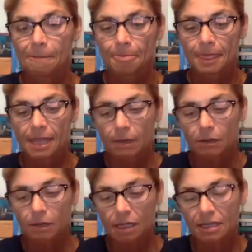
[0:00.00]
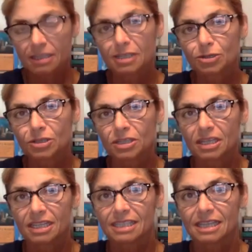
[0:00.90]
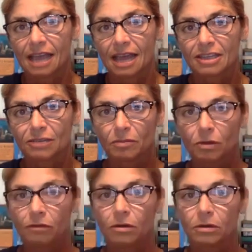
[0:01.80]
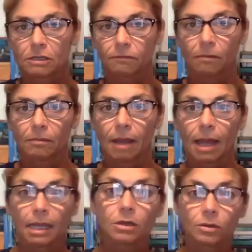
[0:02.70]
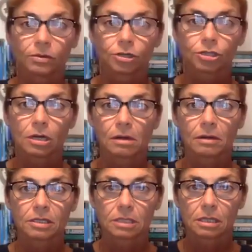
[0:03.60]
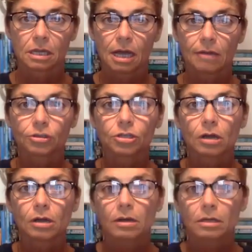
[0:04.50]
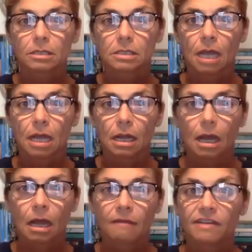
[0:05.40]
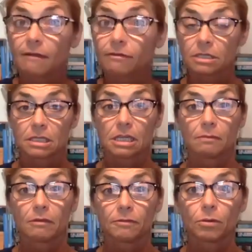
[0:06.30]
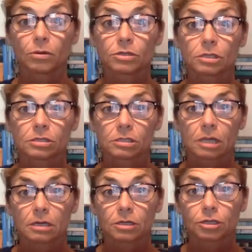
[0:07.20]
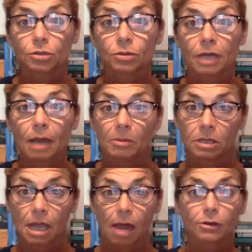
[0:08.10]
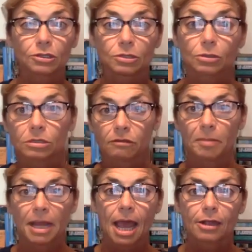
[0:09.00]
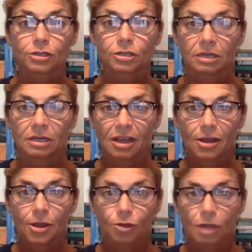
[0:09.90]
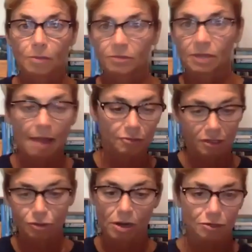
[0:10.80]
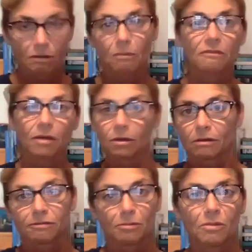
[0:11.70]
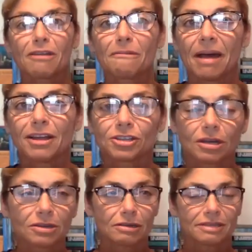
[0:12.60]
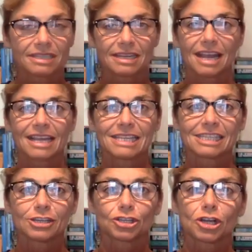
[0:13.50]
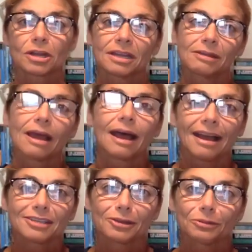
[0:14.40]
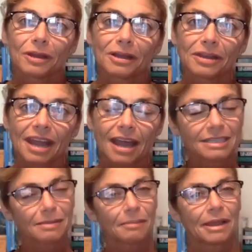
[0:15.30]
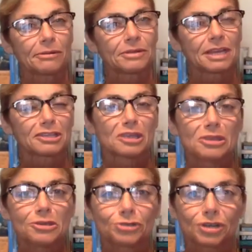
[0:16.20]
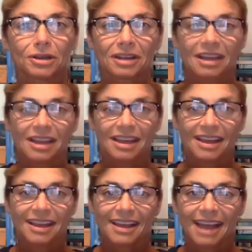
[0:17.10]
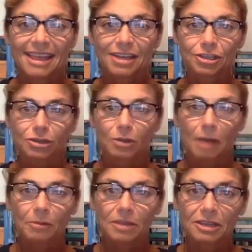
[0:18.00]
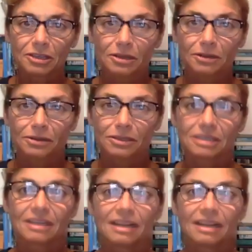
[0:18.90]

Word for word: The other thing that is interesting is as I remove hooks from my known sharks, other sharks that I've never seen before start showing up the outskirts of my action. So I'm, I'm, trying to remove a hook from one of my sharks. All of a sudden I can see a shark and as I recognize them, I'm like, oh, that's a new shark," And they show up with this hoax.